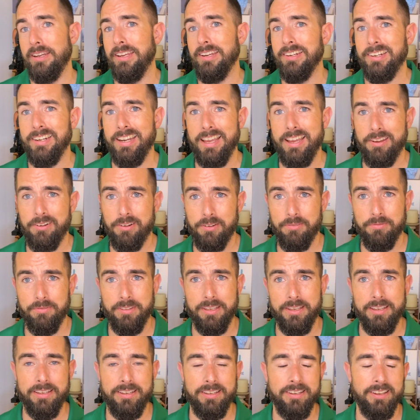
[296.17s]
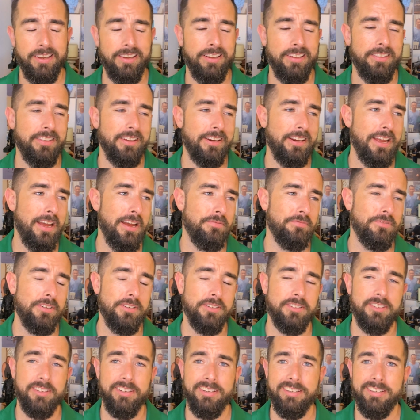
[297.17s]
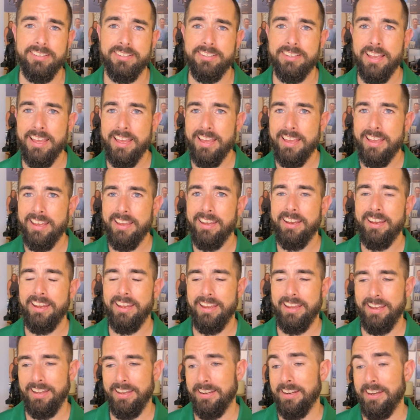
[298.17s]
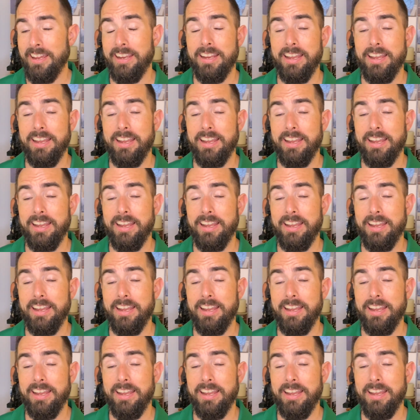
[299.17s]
in and out of the conferences. And I